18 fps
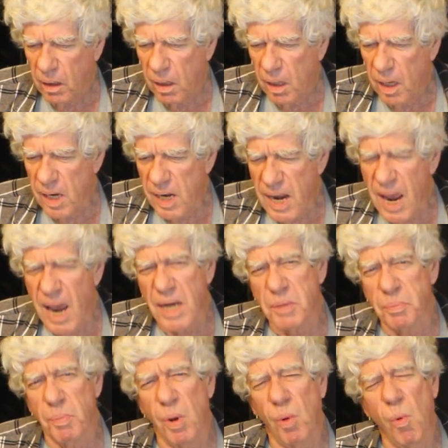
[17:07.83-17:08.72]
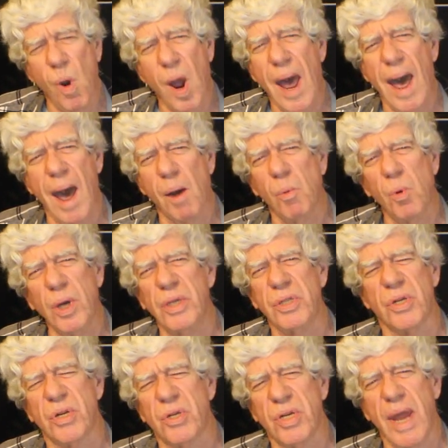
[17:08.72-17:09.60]
And he asked me why I
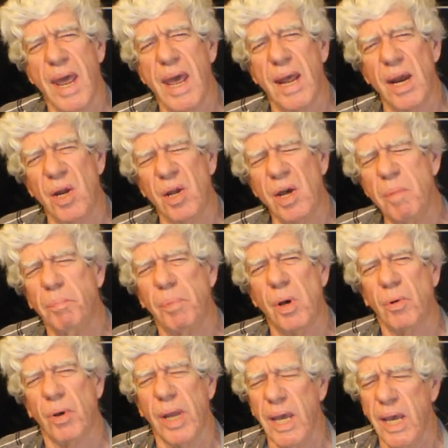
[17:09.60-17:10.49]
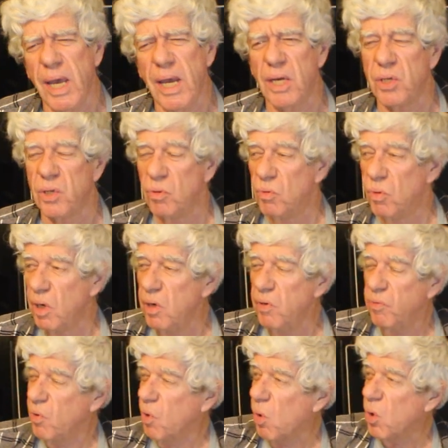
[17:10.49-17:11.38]
wouldn't stand up on the edge of the
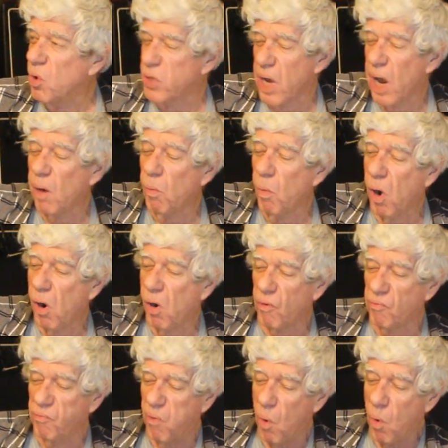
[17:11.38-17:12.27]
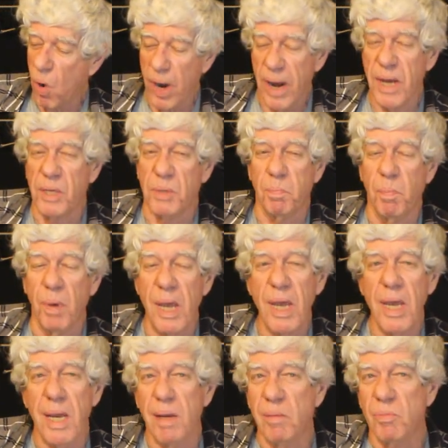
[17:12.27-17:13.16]
roof. Of course, I walked 4-inch
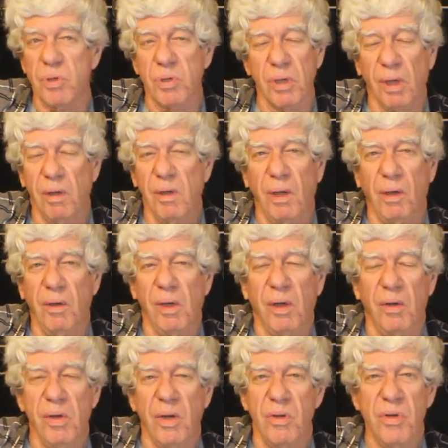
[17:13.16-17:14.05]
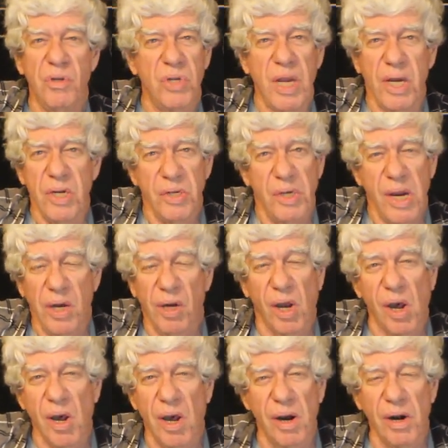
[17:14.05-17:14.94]
beams 60 to
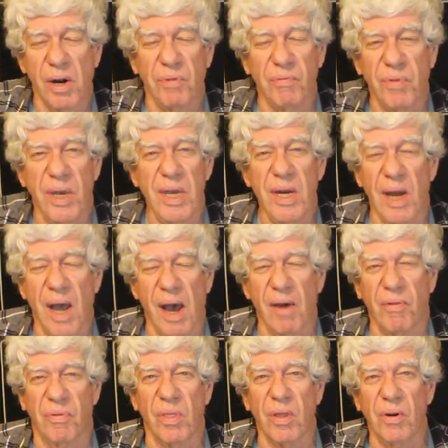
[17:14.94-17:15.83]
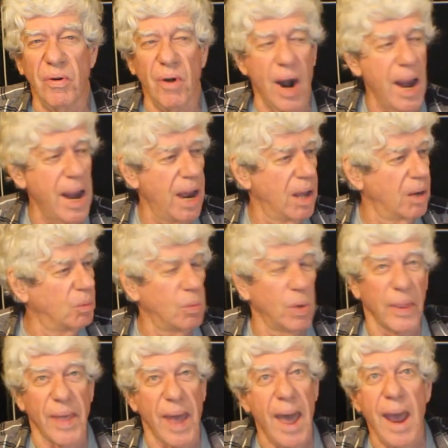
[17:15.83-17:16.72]
100 feet off the ground
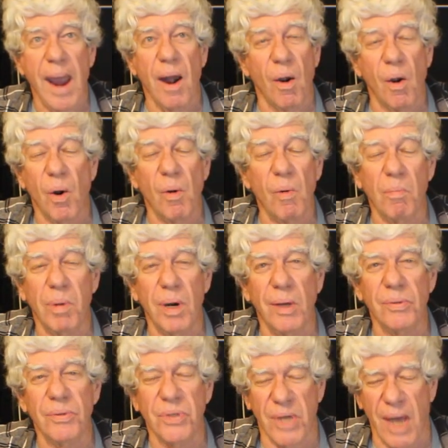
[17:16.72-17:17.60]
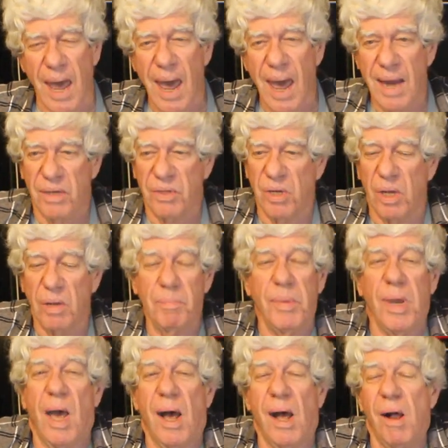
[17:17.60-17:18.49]
with air on both sides of
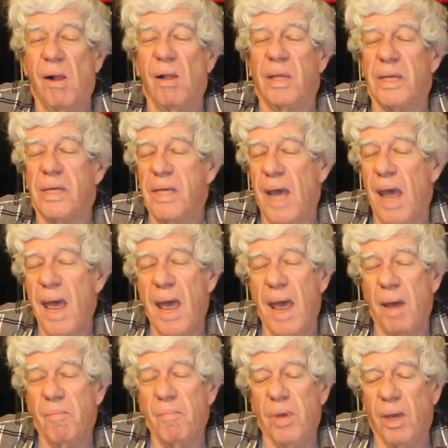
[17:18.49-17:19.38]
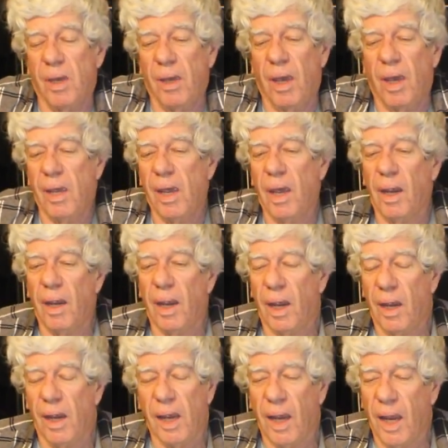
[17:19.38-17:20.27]
me all the time.
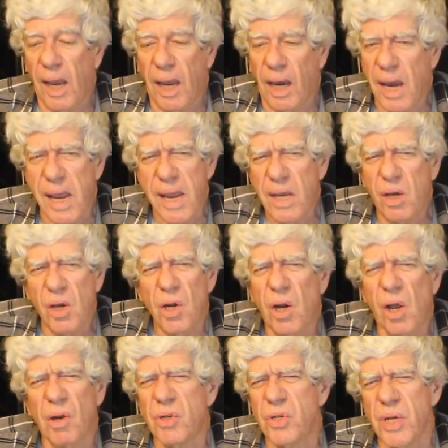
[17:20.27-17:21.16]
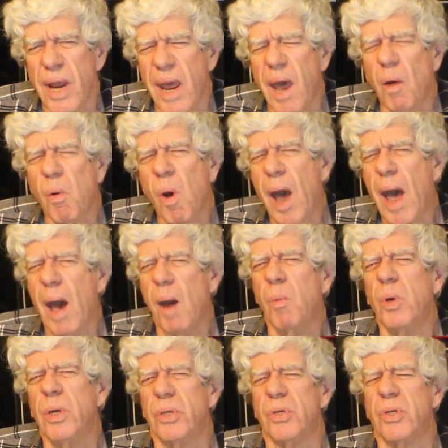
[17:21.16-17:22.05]
And he couldn't understand why I
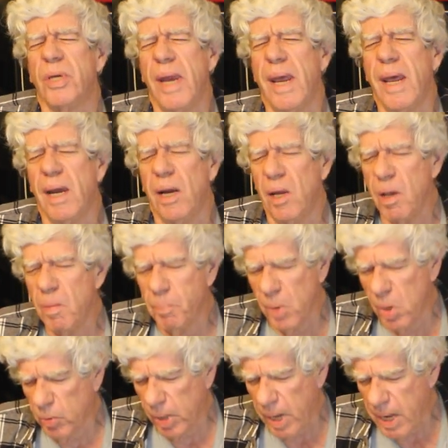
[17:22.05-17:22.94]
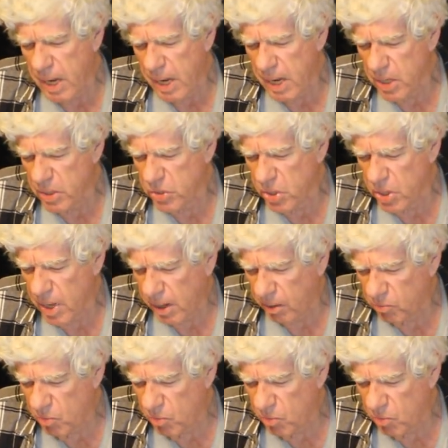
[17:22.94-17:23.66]
wouldn't stand up on the edge of that